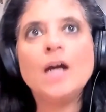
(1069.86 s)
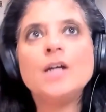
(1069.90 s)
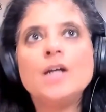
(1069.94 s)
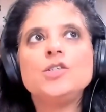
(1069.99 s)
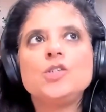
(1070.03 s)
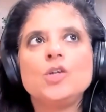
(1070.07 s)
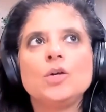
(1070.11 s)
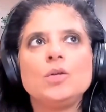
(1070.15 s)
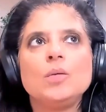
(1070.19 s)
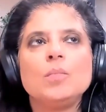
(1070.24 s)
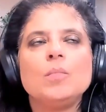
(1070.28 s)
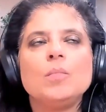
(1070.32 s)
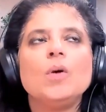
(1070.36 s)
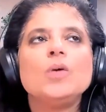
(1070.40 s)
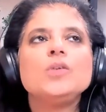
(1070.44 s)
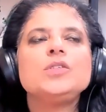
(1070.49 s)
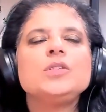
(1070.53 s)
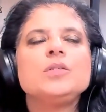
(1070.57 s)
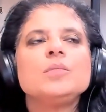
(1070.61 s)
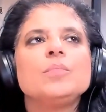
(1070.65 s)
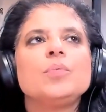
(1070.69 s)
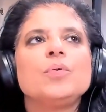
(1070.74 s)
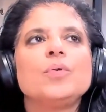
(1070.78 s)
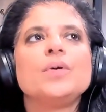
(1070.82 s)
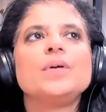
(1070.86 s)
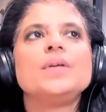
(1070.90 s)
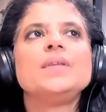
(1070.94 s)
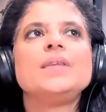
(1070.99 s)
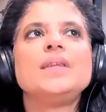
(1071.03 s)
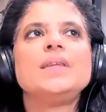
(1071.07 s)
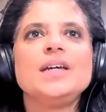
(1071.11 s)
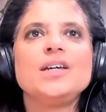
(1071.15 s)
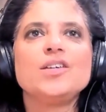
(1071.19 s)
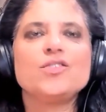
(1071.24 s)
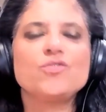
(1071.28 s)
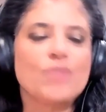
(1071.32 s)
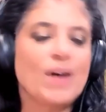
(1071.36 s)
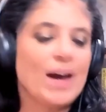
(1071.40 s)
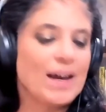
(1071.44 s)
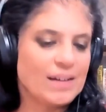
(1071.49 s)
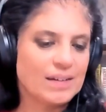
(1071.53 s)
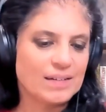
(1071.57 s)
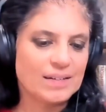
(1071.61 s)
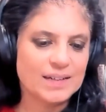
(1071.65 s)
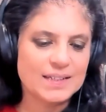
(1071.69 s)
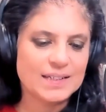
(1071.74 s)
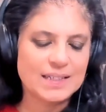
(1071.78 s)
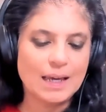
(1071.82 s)
So the most important thing is
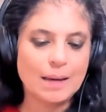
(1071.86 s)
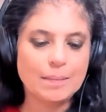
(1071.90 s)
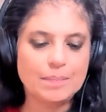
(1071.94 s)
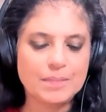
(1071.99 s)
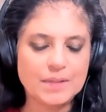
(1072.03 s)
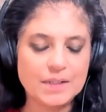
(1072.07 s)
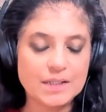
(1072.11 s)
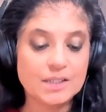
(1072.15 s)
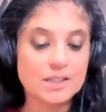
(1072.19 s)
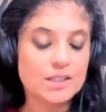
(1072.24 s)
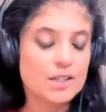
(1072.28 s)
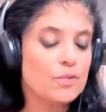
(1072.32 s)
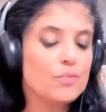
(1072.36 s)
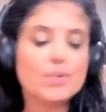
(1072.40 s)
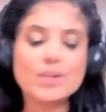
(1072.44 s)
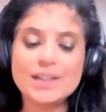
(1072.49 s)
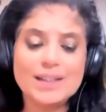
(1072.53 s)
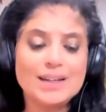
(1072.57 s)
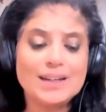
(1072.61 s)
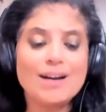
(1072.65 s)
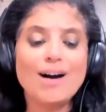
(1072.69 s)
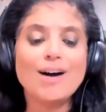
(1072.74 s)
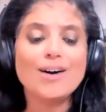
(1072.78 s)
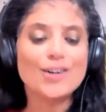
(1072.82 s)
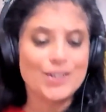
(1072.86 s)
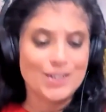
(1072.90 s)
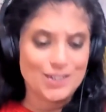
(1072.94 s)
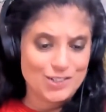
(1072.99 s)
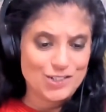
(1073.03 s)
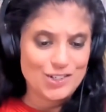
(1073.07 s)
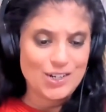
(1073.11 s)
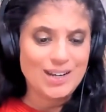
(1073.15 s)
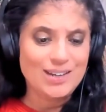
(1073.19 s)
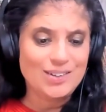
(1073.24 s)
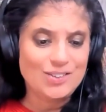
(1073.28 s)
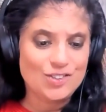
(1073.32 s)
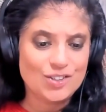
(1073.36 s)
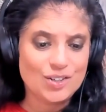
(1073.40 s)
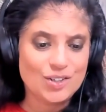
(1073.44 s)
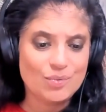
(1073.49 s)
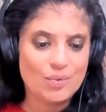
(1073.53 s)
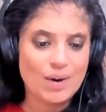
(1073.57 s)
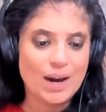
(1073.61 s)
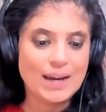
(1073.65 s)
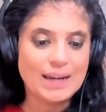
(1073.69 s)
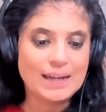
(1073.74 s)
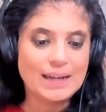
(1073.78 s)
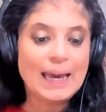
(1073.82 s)
radical acceptance. They're really not going to change,
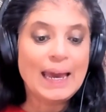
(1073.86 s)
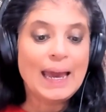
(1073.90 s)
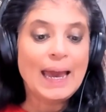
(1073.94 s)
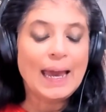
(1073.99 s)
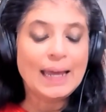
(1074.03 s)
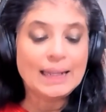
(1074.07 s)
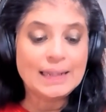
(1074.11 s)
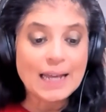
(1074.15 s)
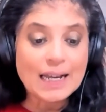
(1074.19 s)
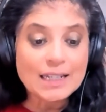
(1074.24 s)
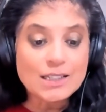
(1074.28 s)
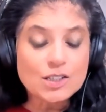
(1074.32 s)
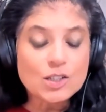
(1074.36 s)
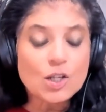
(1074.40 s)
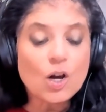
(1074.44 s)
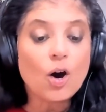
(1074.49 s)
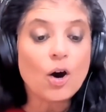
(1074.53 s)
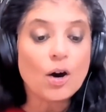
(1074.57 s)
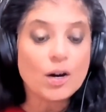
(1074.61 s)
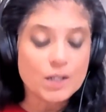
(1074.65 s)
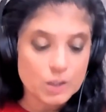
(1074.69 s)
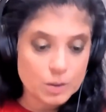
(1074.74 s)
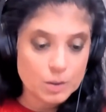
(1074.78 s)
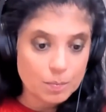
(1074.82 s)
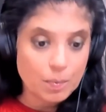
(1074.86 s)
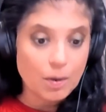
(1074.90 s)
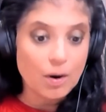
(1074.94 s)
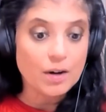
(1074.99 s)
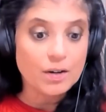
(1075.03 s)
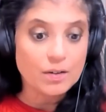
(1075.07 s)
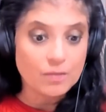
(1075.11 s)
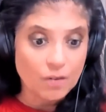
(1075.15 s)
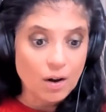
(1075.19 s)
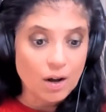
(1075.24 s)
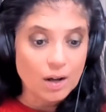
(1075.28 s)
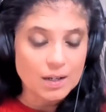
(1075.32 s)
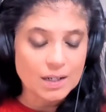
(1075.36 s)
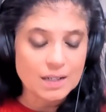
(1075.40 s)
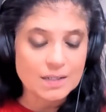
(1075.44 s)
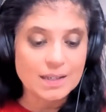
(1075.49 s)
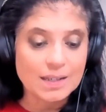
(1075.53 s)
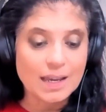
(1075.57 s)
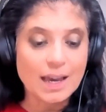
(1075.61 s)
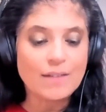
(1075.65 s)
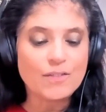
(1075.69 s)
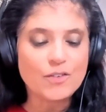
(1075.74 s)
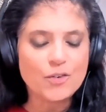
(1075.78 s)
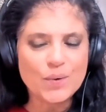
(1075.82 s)
right? And that's the hardest part of all, because
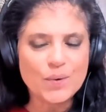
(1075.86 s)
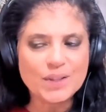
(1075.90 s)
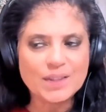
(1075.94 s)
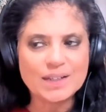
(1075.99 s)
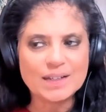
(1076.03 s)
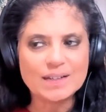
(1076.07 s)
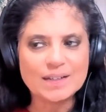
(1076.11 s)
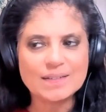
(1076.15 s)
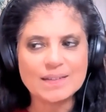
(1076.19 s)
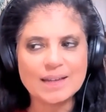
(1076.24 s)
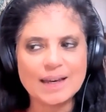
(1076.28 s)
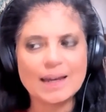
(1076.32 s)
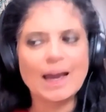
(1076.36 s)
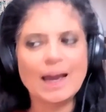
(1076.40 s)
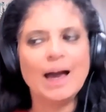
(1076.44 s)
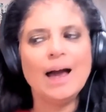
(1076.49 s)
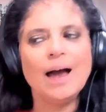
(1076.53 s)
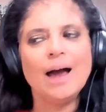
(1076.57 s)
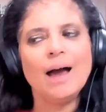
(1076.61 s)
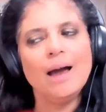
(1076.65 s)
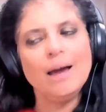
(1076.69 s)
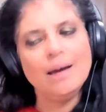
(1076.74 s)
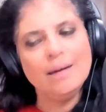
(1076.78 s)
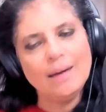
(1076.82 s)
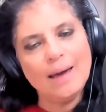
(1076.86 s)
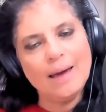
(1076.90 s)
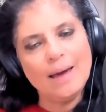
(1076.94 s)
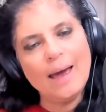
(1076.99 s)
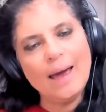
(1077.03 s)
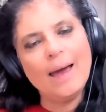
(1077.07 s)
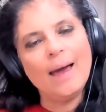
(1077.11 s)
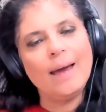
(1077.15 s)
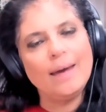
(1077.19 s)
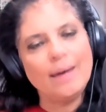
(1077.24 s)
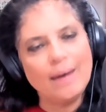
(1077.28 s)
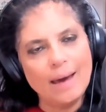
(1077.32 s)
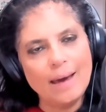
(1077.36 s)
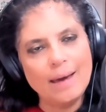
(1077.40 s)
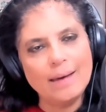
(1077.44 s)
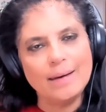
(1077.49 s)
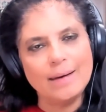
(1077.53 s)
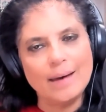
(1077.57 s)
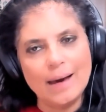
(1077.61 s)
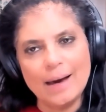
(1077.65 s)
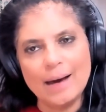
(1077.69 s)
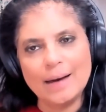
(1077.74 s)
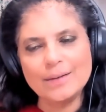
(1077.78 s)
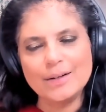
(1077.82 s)
everyone thinks like, yeah,
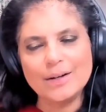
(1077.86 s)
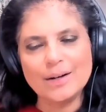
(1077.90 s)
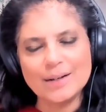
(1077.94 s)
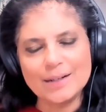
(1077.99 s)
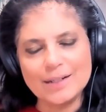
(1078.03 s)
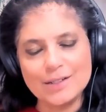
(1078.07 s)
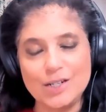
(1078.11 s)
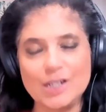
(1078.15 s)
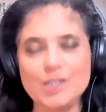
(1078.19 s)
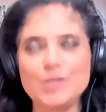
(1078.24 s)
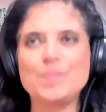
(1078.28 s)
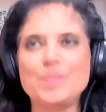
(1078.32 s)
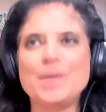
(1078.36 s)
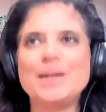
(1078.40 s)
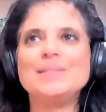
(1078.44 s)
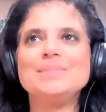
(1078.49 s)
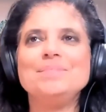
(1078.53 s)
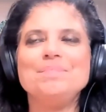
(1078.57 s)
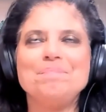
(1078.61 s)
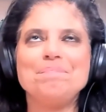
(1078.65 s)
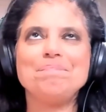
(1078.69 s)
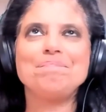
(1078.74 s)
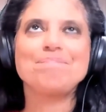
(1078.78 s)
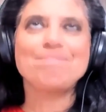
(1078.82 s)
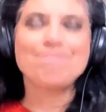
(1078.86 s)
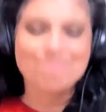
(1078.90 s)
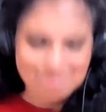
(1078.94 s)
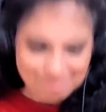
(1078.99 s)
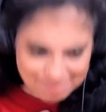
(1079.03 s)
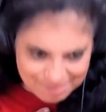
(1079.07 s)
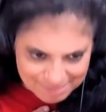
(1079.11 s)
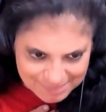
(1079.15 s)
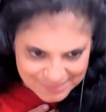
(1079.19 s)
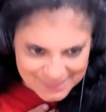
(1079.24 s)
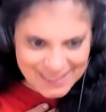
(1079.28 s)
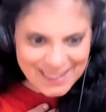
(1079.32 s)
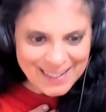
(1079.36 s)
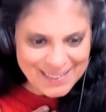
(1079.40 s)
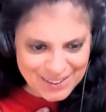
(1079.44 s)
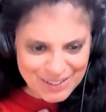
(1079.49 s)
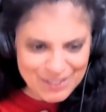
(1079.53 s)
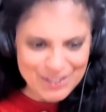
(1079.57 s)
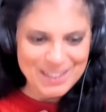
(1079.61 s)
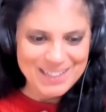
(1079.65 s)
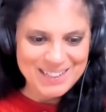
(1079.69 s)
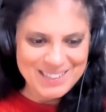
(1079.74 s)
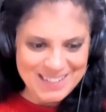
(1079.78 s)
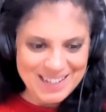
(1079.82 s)
they're not going to change, but
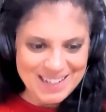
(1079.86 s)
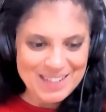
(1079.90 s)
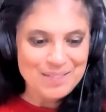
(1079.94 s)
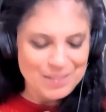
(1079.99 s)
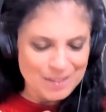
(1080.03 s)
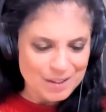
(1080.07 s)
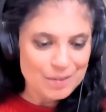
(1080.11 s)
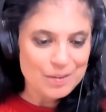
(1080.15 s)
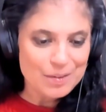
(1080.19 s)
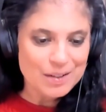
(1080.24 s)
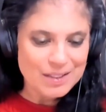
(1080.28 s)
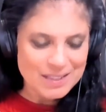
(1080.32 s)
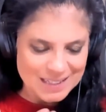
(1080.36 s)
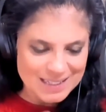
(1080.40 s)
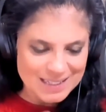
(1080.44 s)
it's